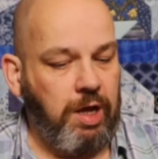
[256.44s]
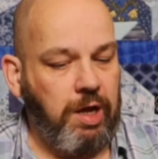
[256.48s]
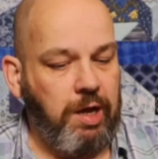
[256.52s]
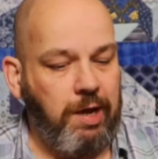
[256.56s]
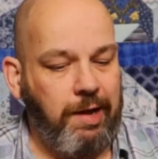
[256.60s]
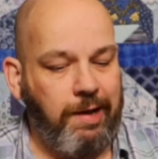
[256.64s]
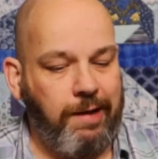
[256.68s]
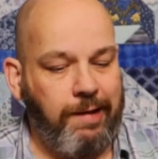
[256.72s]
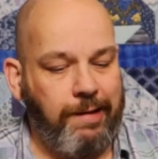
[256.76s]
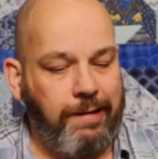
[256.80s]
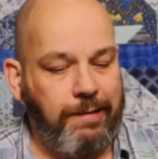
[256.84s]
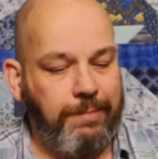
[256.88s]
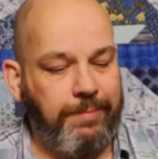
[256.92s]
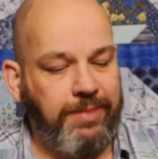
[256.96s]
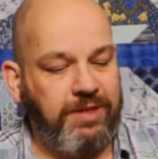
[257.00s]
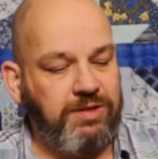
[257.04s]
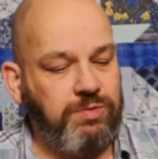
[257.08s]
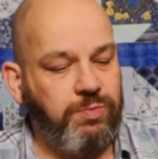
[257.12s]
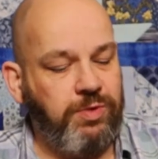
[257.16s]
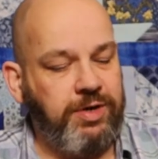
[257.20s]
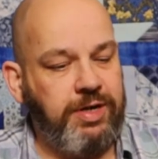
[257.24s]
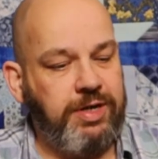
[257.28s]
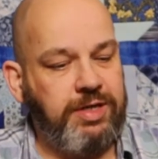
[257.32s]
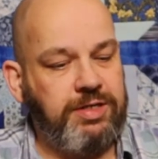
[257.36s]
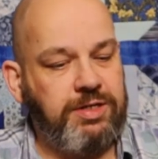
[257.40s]
This
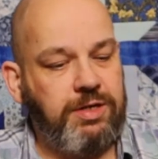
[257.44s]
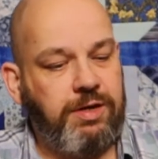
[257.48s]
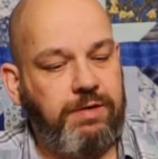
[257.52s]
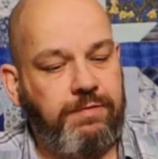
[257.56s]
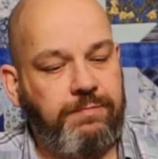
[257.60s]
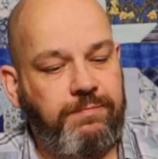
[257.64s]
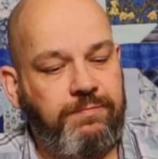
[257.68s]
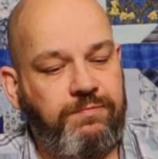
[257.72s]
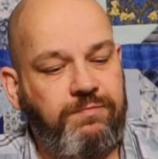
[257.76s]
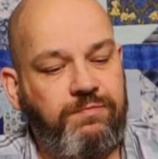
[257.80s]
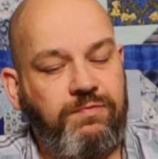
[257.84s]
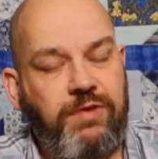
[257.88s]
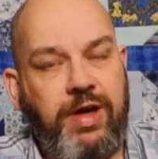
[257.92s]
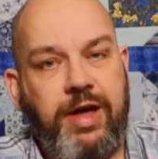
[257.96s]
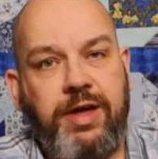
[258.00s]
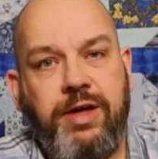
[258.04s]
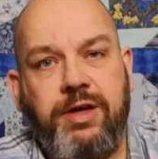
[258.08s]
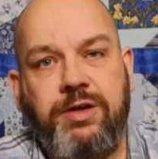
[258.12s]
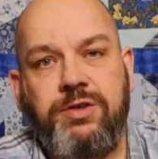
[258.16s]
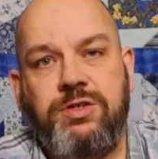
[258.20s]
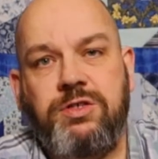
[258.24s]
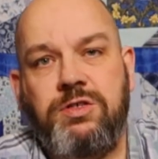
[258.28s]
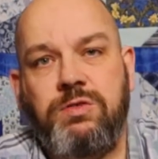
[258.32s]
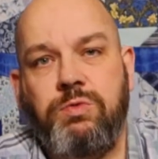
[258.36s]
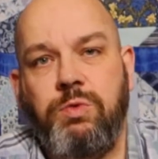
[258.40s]
one is a
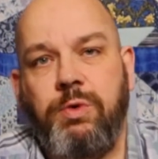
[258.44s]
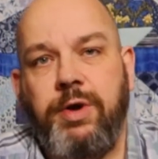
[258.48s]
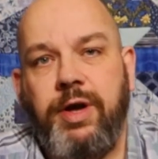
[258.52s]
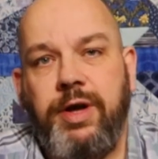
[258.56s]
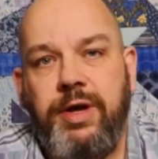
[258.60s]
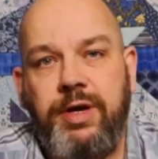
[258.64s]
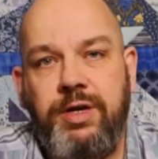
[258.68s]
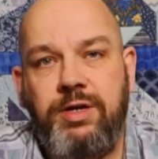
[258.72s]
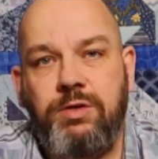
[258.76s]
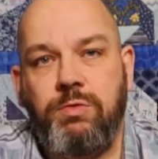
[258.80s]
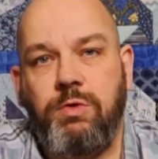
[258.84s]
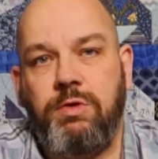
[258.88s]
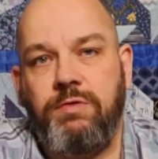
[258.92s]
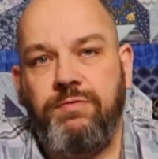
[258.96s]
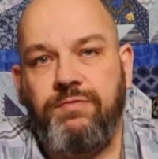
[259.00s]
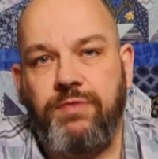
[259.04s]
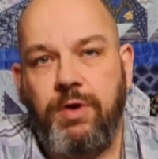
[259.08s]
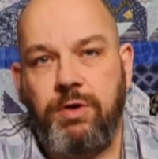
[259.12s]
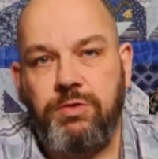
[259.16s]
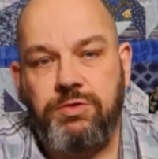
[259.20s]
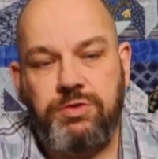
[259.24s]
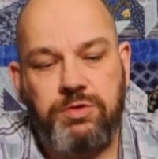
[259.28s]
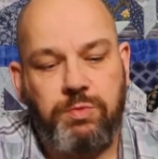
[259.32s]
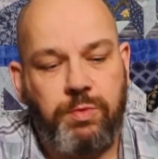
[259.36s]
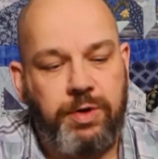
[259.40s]
fake suede, or a
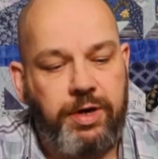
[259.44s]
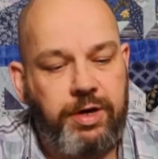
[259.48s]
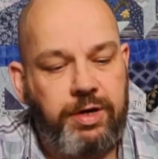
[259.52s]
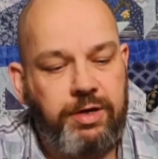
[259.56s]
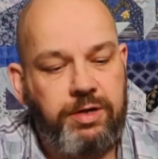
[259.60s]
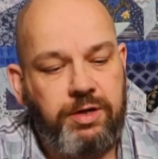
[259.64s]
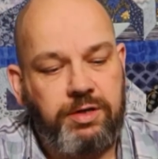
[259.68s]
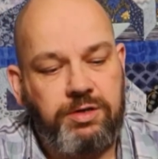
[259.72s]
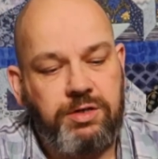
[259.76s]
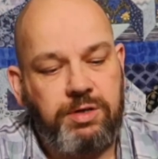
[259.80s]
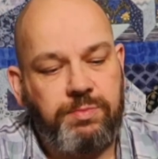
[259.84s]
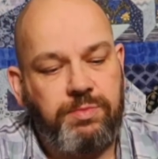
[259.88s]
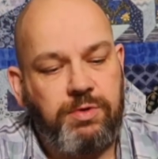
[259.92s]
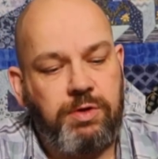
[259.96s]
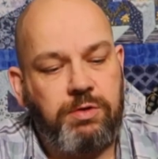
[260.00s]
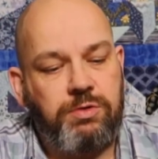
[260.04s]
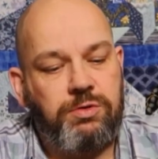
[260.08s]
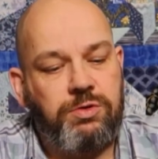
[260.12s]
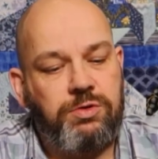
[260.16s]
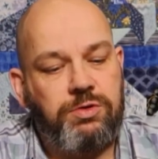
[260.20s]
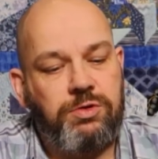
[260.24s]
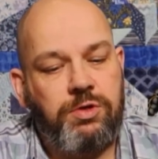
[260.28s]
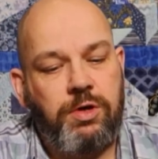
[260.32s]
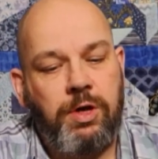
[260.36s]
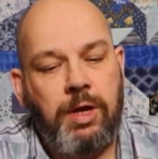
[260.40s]
faux suede, I
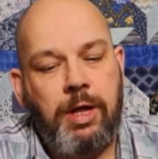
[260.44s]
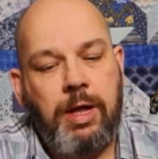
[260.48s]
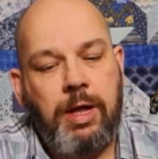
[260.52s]
suppose.